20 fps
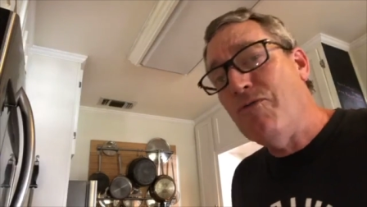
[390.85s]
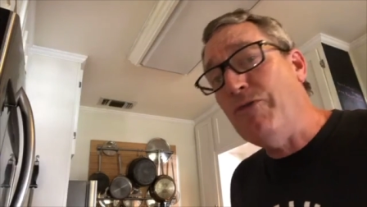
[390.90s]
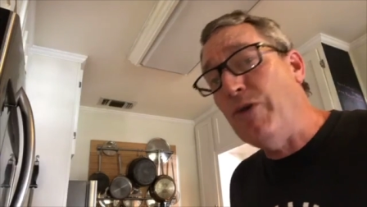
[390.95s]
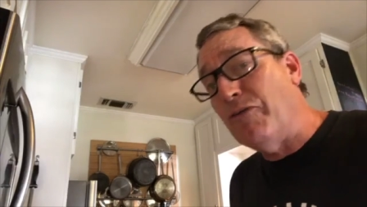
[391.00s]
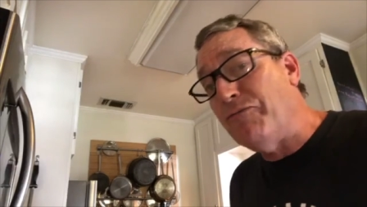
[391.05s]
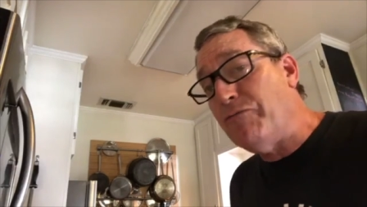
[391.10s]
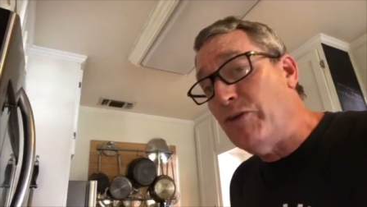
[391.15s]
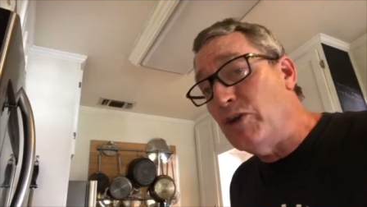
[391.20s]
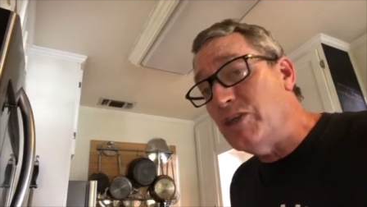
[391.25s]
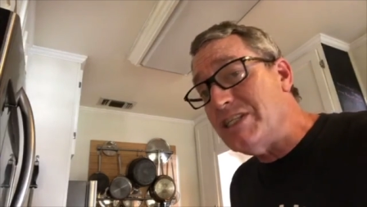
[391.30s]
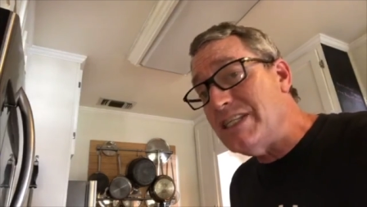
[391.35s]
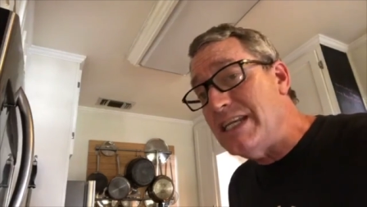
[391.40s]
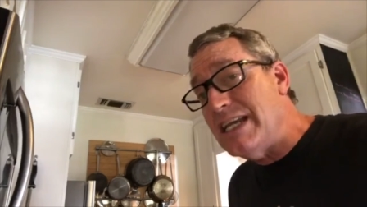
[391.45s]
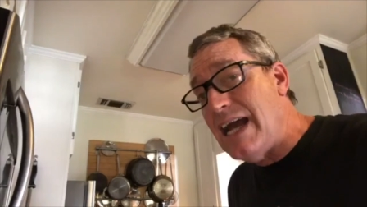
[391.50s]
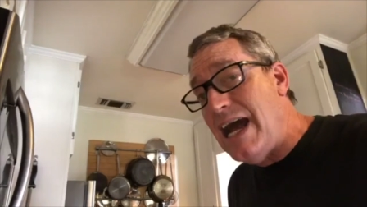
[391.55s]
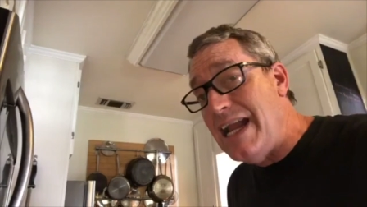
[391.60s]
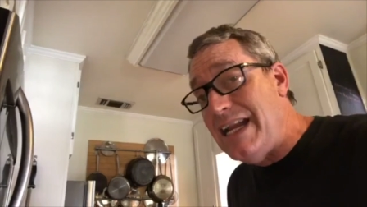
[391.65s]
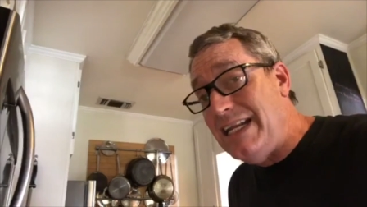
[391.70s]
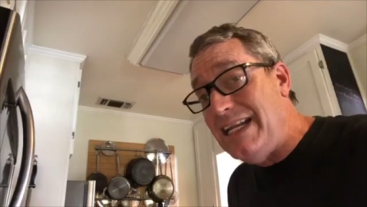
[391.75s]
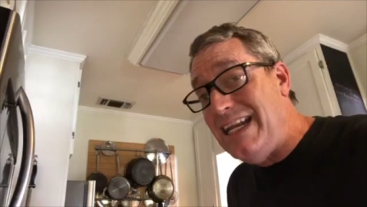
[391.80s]
The first
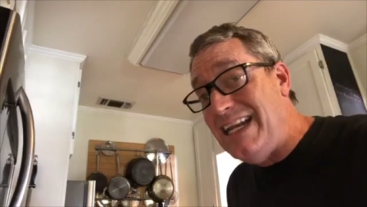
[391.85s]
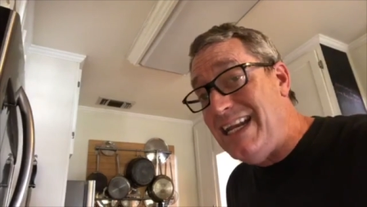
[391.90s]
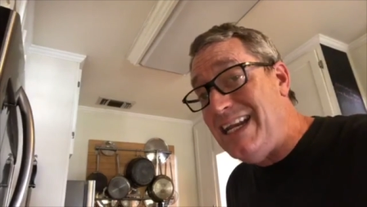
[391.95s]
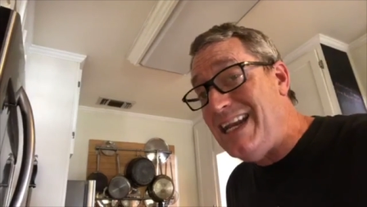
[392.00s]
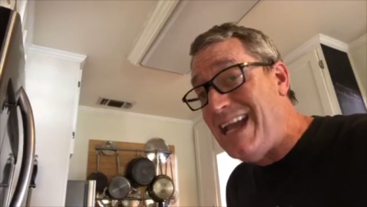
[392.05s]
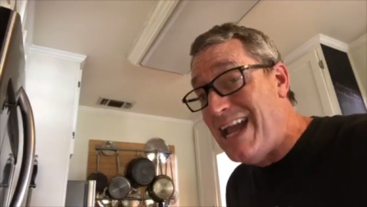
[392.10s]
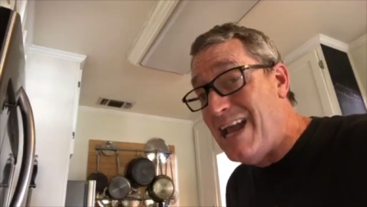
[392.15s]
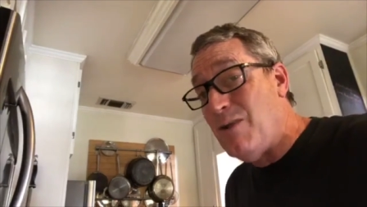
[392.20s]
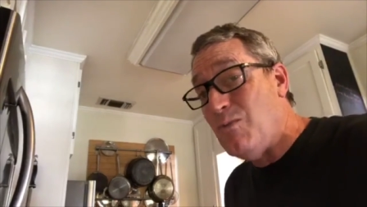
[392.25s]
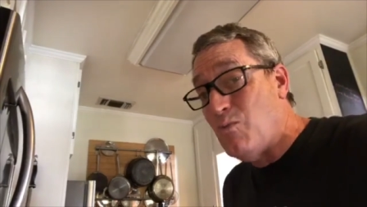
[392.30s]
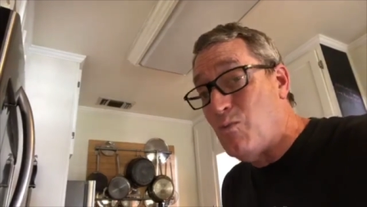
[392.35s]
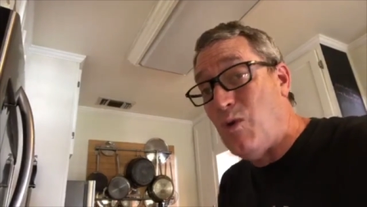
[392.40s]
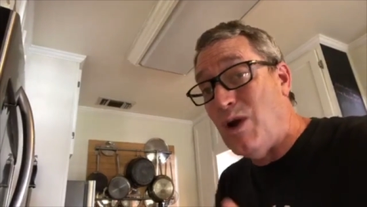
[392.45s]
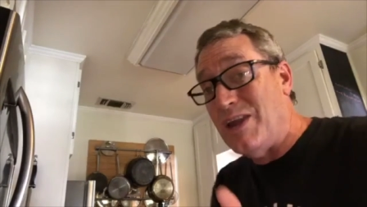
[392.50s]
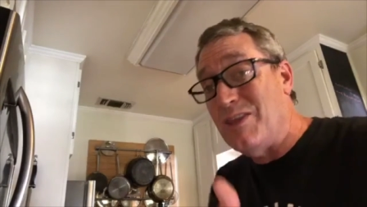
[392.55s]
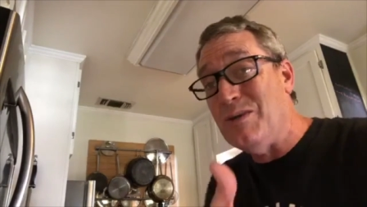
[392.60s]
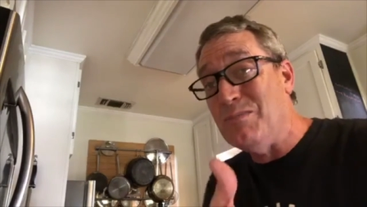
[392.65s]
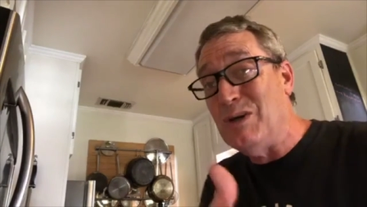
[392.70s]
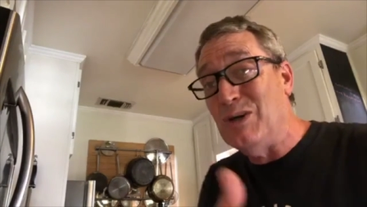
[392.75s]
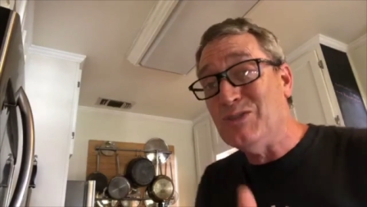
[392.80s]
thing I need, and
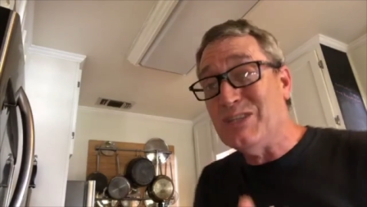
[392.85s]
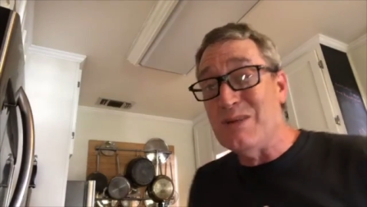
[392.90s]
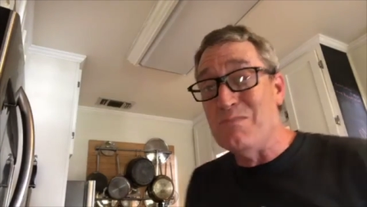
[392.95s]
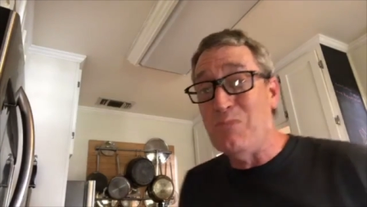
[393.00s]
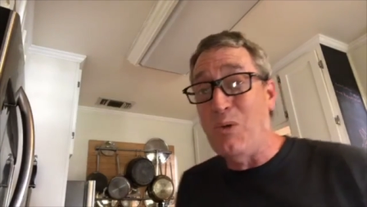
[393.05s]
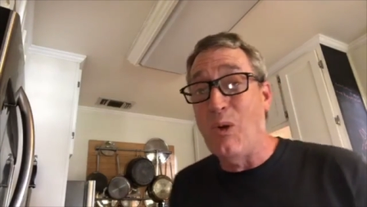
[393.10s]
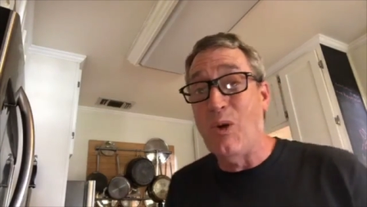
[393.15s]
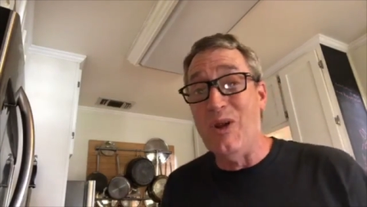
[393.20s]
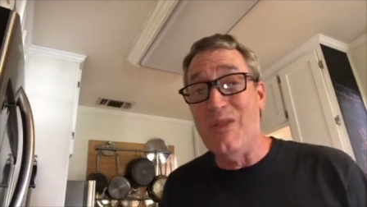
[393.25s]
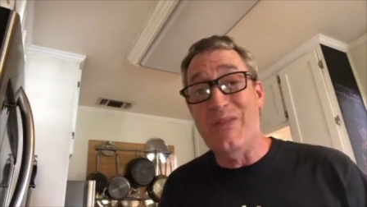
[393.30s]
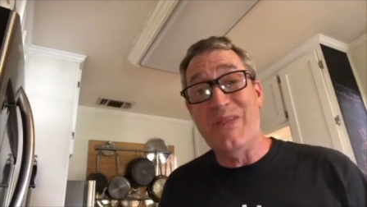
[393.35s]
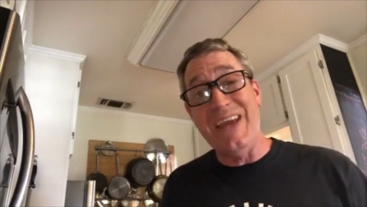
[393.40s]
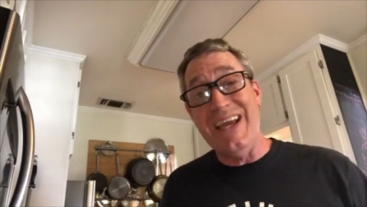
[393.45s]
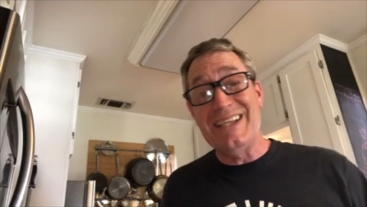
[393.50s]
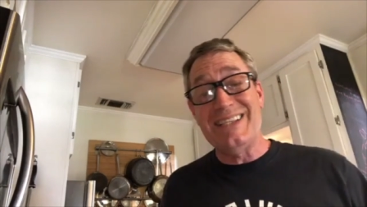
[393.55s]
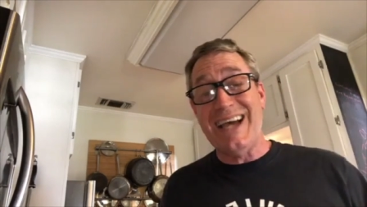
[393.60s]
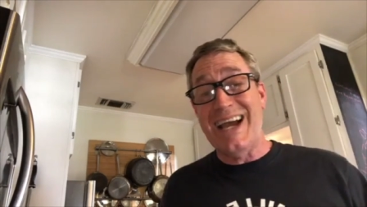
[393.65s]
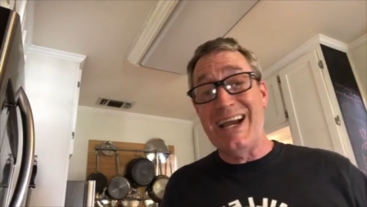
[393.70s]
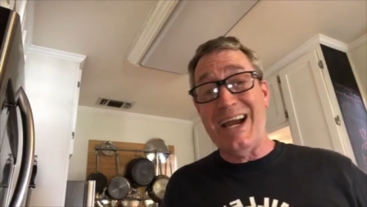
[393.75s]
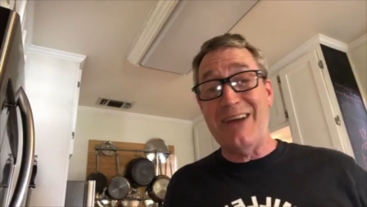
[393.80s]
one of the most important
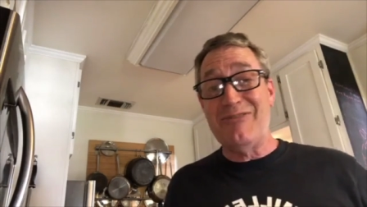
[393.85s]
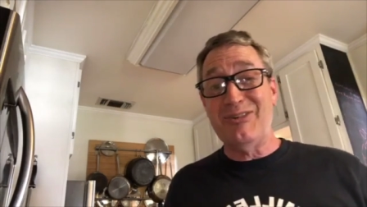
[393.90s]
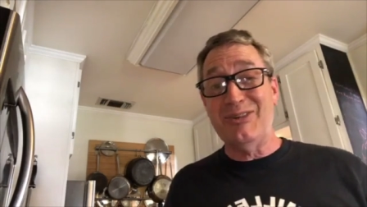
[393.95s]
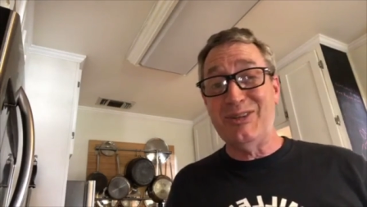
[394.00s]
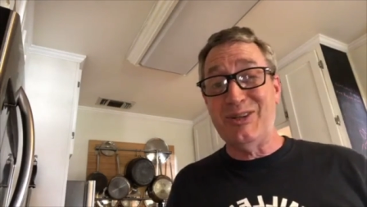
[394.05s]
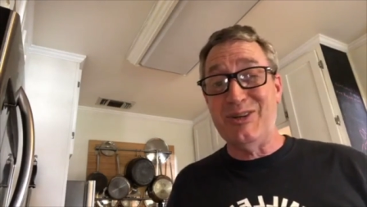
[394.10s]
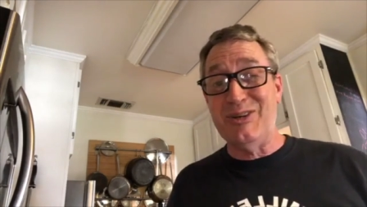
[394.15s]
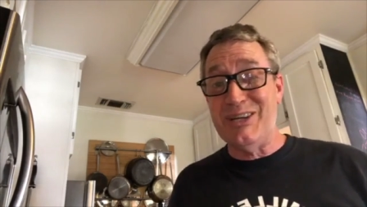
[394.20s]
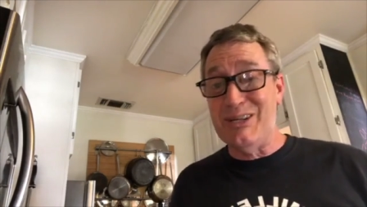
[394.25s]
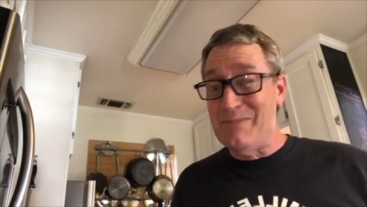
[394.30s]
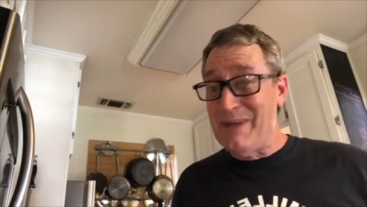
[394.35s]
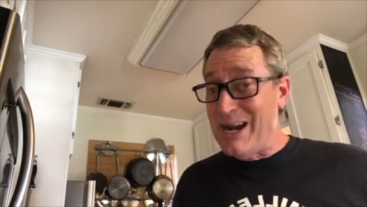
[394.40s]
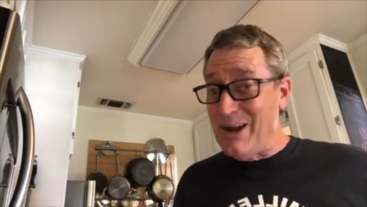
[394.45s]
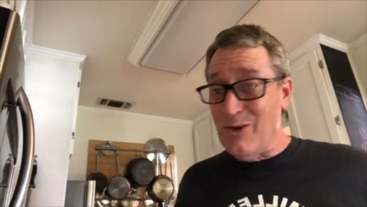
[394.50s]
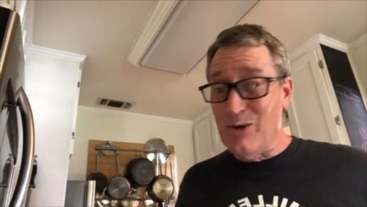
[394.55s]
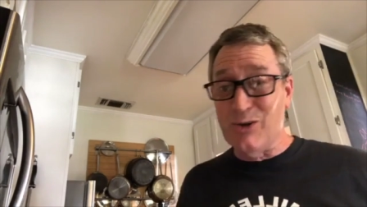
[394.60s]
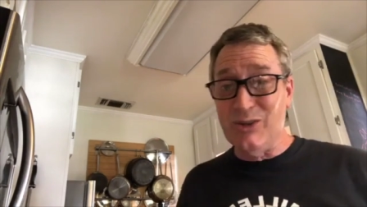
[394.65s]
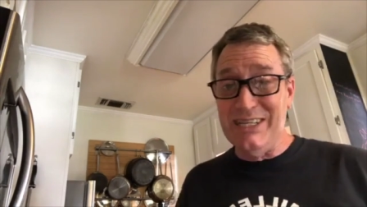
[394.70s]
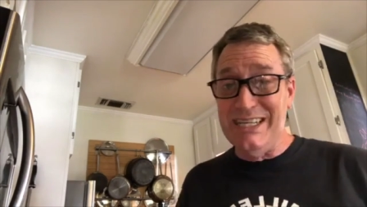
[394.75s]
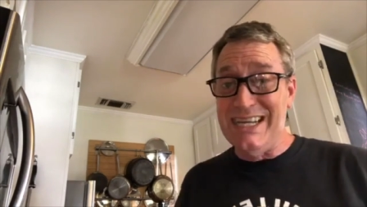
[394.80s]
things I ever learned in my
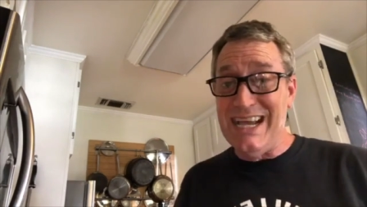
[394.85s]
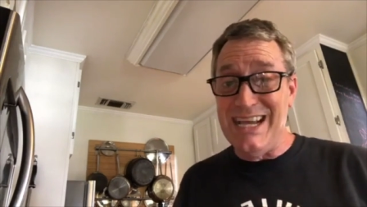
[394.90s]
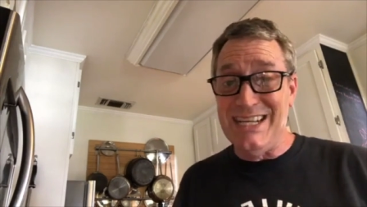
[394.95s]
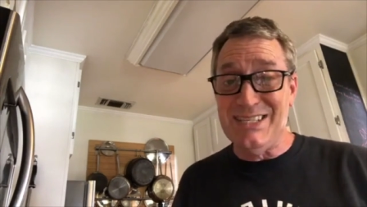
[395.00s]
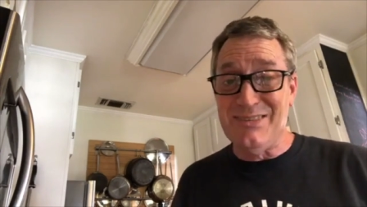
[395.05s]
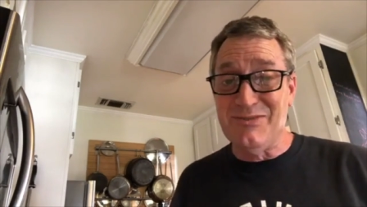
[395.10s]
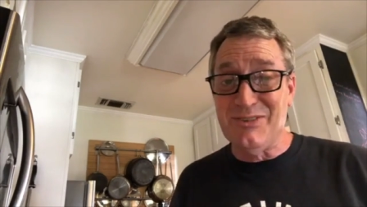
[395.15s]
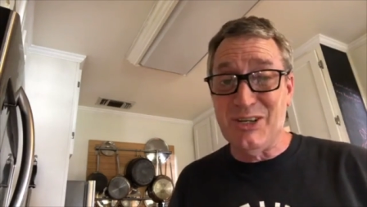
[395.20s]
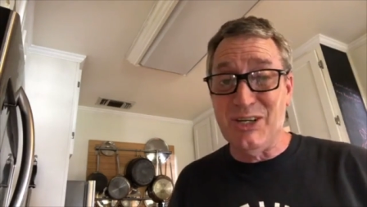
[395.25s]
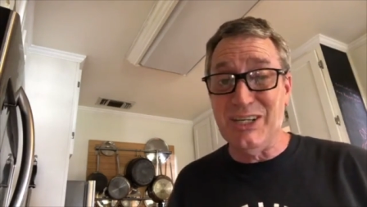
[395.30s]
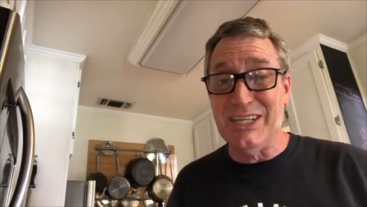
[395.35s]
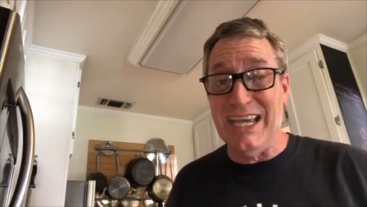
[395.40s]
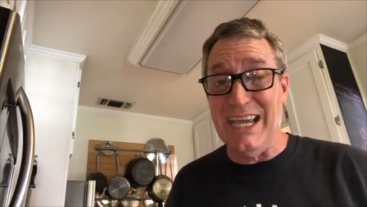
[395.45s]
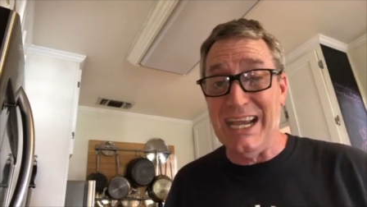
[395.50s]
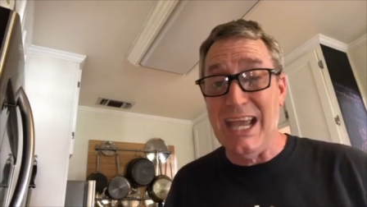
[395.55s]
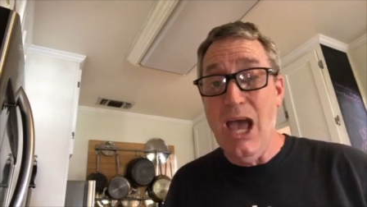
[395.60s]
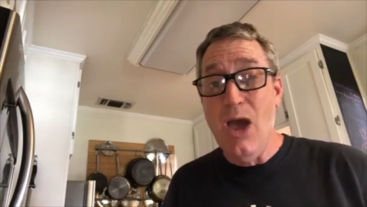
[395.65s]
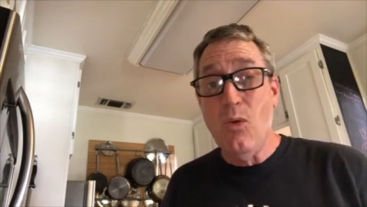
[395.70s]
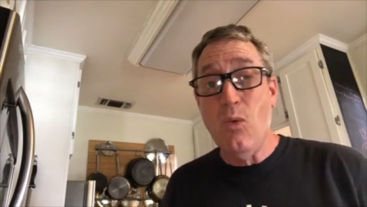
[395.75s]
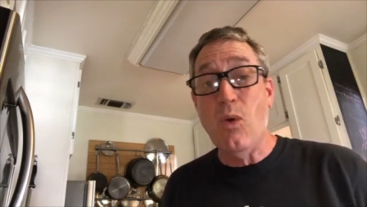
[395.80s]
early days of
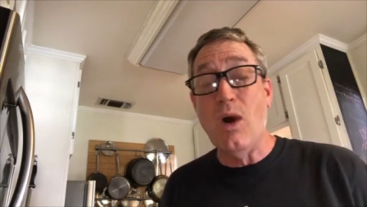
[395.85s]
cooking,